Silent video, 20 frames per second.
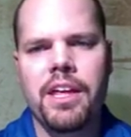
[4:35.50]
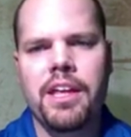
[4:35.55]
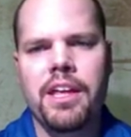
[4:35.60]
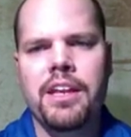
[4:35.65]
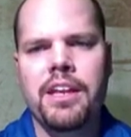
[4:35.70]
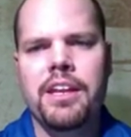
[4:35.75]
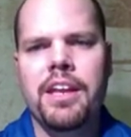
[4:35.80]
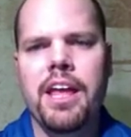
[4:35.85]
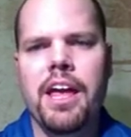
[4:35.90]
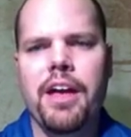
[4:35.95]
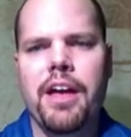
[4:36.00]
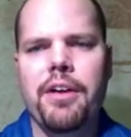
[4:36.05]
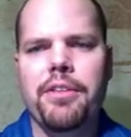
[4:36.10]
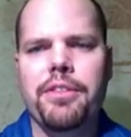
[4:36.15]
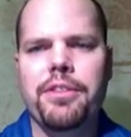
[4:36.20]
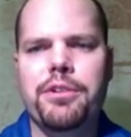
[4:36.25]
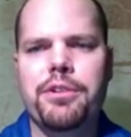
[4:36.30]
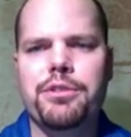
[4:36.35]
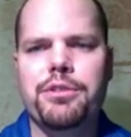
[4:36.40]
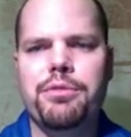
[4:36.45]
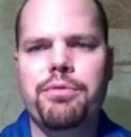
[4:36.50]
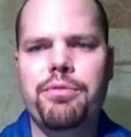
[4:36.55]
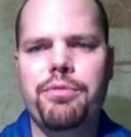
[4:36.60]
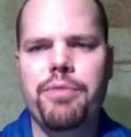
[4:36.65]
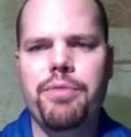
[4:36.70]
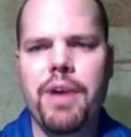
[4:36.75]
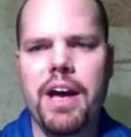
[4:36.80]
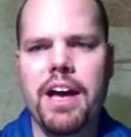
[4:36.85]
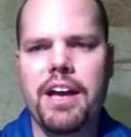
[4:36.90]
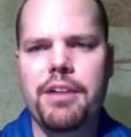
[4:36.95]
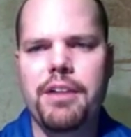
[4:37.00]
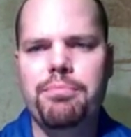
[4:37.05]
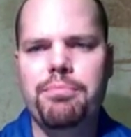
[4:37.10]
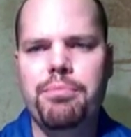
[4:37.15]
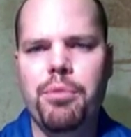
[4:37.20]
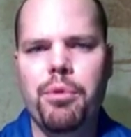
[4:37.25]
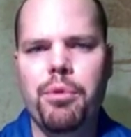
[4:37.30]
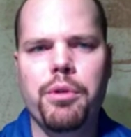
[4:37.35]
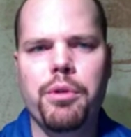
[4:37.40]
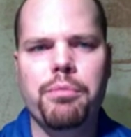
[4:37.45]
Now, there's 5
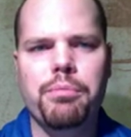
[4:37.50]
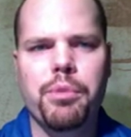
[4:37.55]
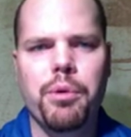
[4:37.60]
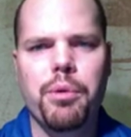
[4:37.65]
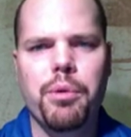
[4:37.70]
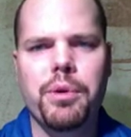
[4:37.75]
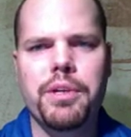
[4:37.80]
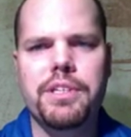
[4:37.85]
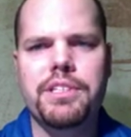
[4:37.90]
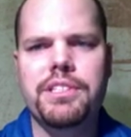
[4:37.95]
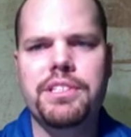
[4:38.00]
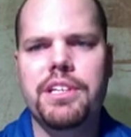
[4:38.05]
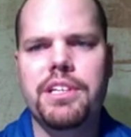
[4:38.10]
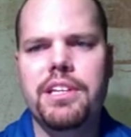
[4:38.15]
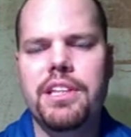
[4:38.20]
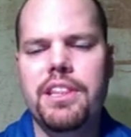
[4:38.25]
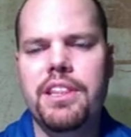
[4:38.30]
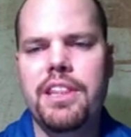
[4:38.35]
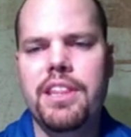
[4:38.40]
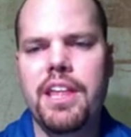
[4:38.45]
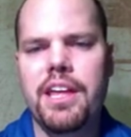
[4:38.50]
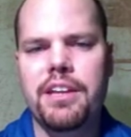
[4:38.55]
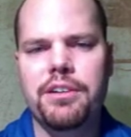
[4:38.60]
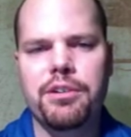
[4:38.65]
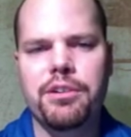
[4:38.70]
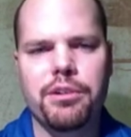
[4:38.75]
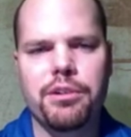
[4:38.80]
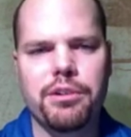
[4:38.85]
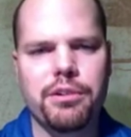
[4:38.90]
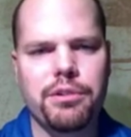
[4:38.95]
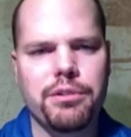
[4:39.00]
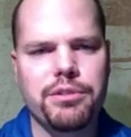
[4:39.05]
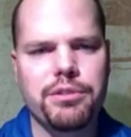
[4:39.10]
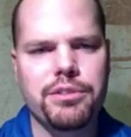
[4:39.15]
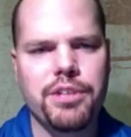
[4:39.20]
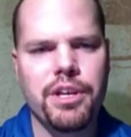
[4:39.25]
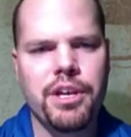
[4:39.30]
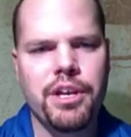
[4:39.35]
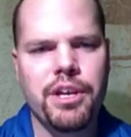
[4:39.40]
more boys than girls.